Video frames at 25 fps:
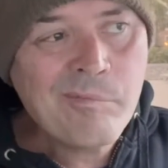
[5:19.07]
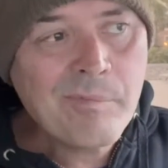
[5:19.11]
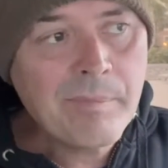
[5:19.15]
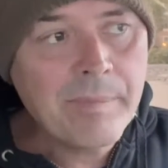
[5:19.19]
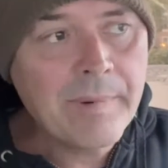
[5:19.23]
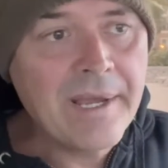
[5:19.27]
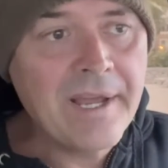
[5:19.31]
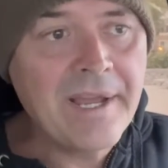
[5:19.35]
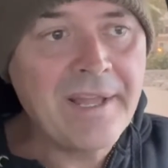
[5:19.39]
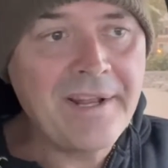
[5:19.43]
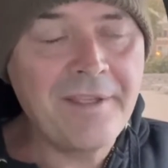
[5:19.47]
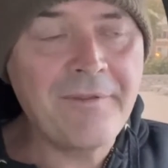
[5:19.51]

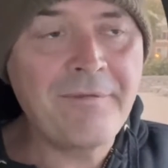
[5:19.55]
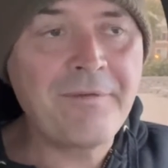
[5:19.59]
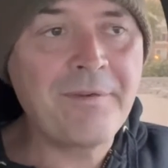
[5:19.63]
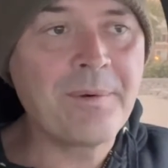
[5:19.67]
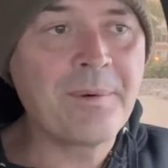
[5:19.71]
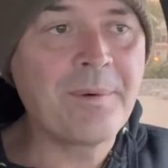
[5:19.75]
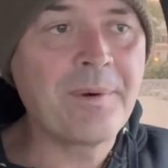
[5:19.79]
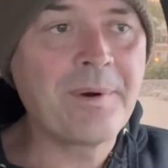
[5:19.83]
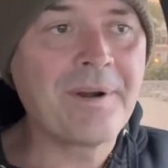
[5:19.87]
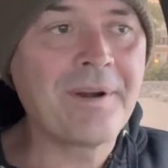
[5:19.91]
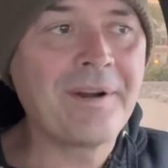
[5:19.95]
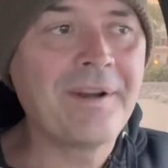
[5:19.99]
But if
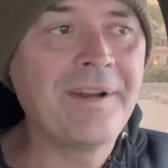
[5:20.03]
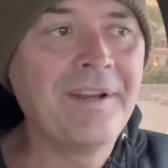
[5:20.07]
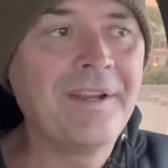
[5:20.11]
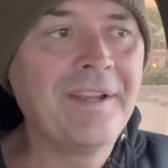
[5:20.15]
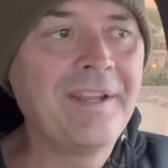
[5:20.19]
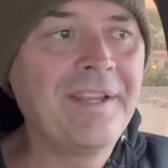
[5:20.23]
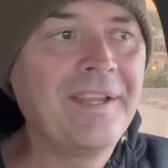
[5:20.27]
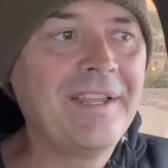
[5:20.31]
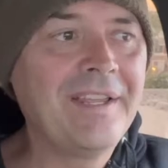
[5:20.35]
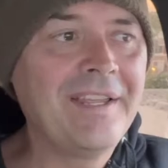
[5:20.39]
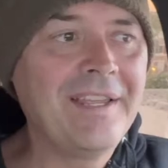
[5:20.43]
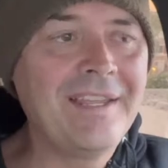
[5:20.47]
you're
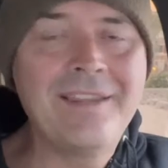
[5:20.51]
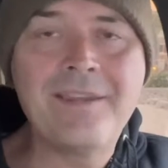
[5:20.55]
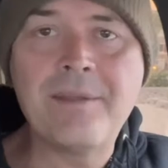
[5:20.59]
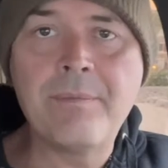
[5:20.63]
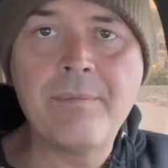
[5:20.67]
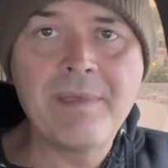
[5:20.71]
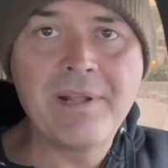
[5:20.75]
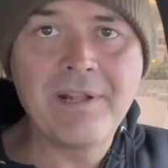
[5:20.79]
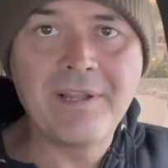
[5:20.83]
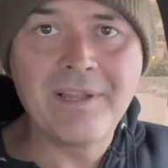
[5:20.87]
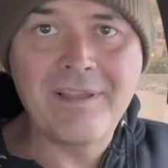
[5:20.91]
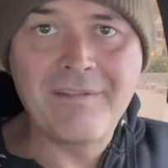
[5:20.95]
in the
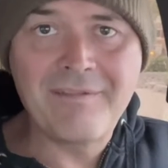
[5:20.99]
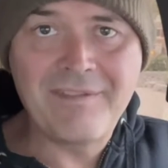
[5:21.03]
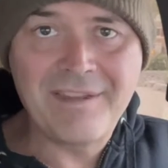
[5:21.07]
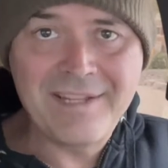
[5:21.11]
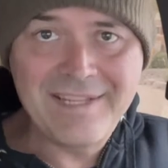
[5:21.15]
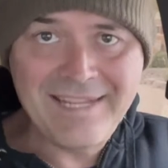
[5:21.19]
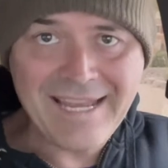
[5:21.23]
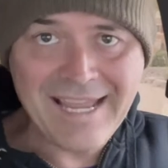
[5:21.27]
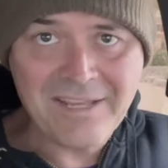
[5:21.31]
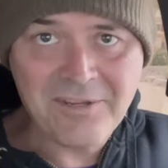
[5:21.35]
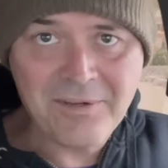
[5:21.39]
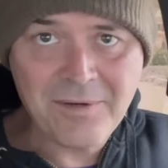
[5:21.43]
middle of the
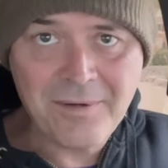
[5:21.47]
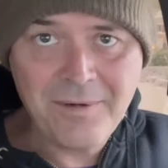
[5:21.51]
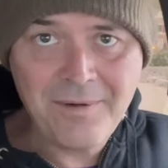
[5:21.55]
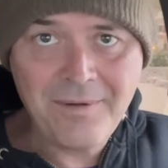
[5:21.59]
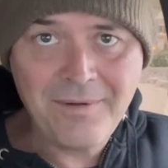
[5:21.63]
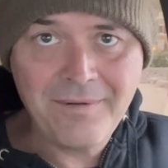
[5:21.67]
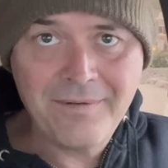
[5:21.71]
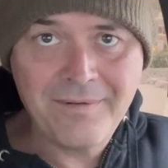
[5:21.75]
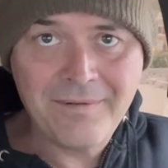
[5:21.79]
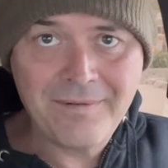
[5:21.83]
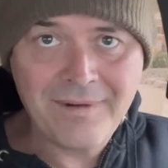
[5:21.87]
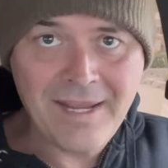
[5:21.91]
desert,
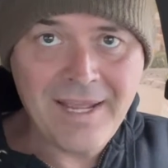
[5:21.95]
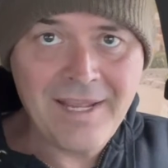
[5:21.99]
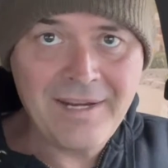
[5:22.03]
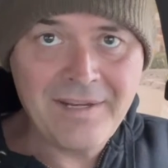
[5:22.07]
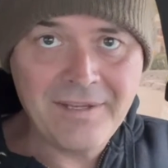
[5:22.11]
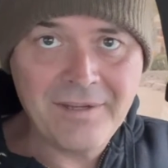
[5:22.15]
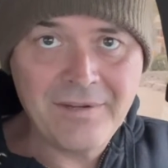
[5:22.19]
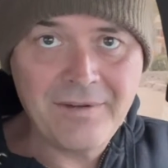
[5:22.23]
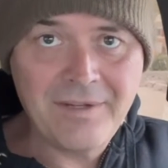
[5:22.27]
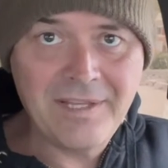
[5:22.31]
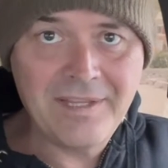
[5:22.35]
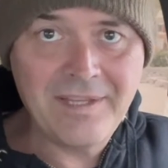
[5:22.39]
right,
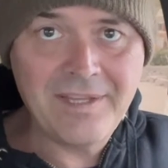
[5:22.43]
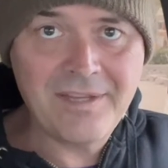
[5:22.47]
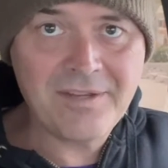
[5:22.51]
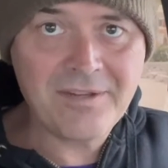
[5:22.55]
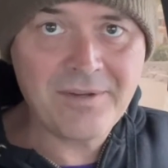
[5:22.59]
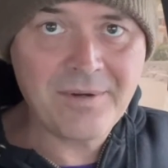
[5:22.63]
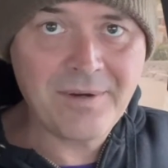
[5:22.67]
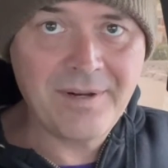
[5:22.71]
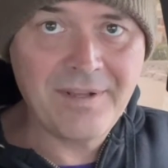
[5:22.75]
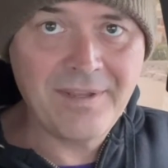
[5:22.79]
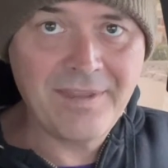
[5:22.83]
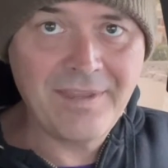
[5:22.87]
and you did this
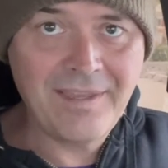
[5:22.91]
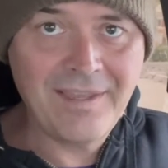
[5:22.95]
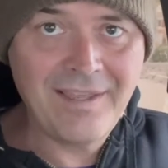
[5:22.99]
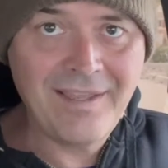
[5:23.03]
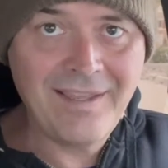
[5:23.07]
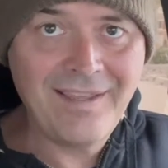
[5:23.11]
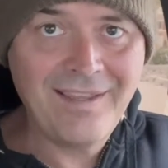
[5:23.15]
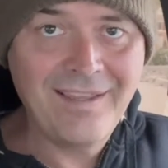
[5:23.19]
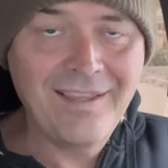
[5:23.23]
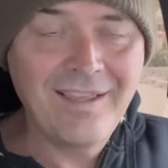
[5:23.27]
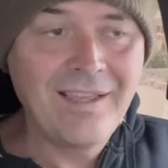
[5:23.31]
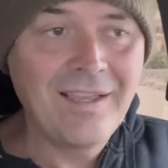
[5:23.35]
sort of
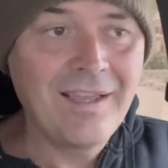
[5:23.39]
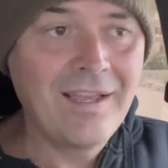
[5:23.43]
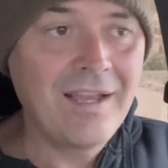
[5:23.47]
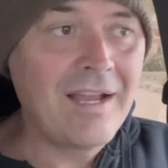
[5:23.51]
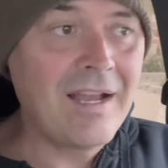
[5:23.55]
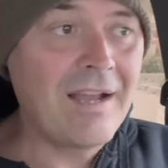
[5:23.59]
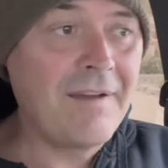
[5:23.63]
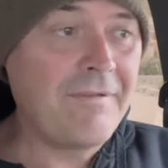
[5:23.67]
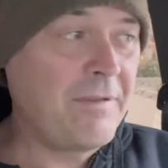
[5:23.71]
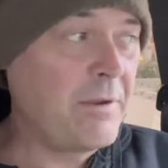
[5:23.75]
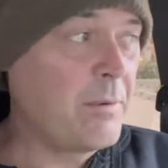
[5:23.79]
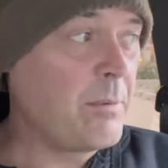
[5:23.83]
thing,
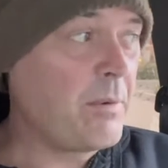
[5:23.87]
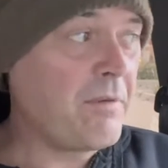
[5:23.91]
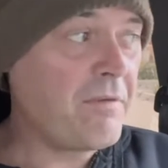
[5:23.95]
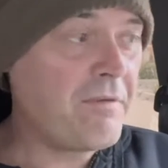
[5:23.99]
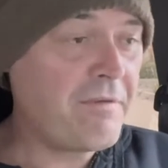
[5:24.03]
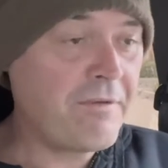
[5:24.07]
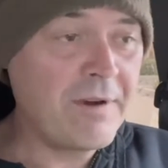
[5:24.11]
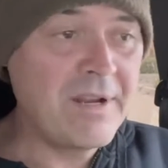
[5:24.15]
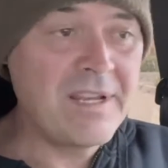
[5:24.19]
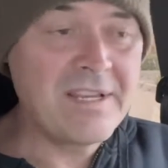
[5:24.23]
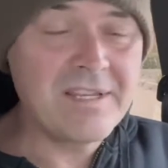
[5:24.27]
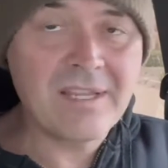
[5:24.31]
if you were
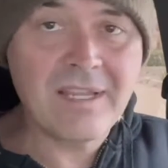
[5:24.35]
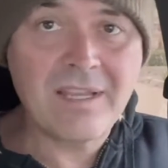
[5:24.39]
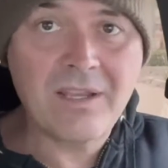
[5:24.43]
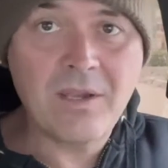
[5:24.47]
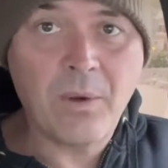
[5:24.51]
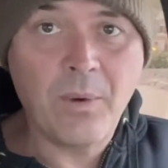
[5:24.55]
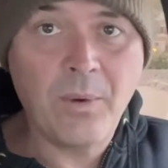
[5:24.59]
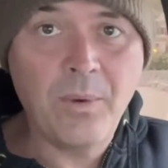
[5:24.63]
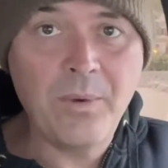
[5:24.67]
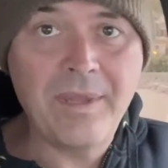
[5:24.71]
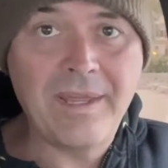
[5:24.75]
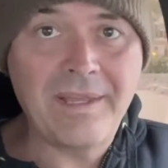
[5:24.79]
freezing
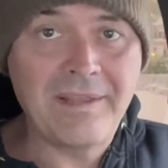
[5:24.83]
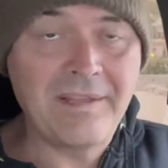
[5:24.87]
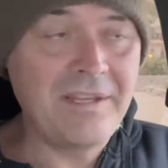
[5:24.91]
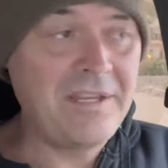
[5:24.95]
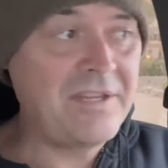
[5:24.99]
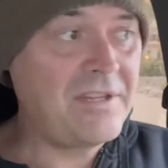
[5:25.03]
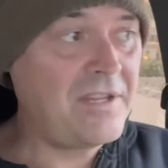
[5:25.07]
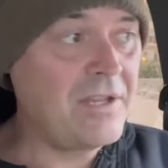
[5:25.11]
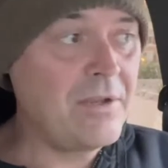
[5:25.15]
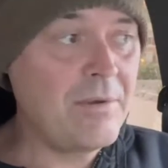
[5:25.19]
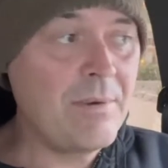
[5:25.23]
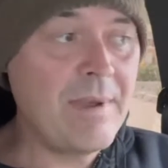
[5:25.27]
cold, at
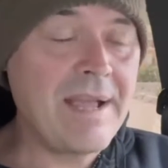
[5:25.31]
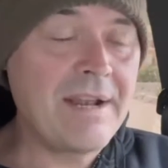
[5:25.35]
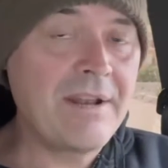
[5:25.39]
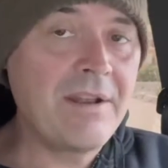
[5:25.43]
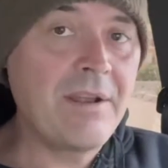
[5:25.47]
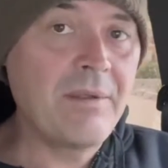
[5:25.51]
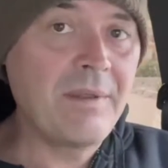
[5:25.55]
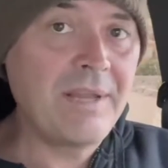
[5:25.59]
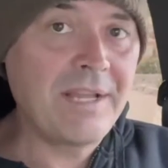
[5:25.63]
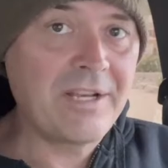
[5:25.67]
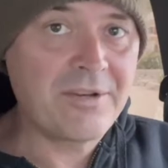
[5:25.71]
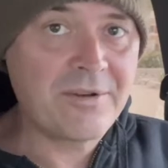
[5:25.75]
least, and you had
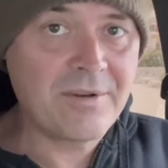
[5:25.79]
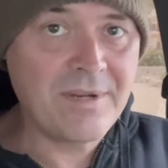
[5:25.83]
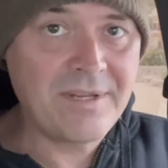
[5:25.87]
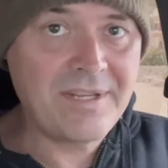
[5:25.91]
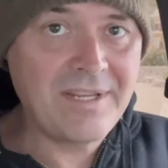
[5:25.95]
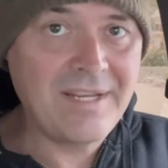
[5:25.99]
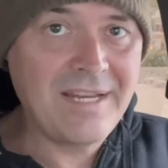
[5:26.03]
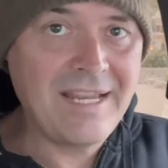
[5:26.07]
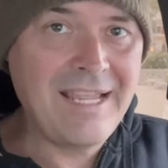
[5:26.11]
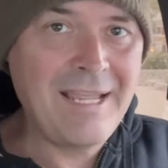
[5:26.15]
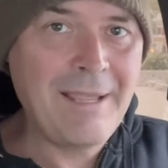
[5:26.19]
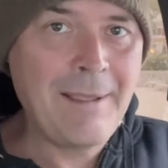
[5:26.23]
no
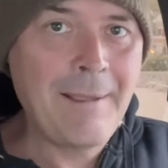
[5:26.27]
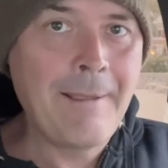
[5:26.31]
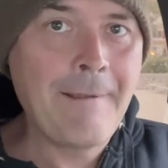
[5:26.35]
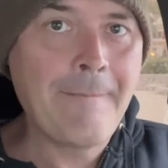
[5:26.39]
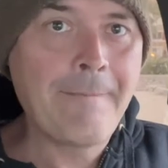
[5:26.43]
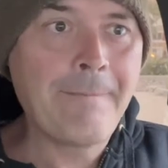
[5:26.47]
electricity,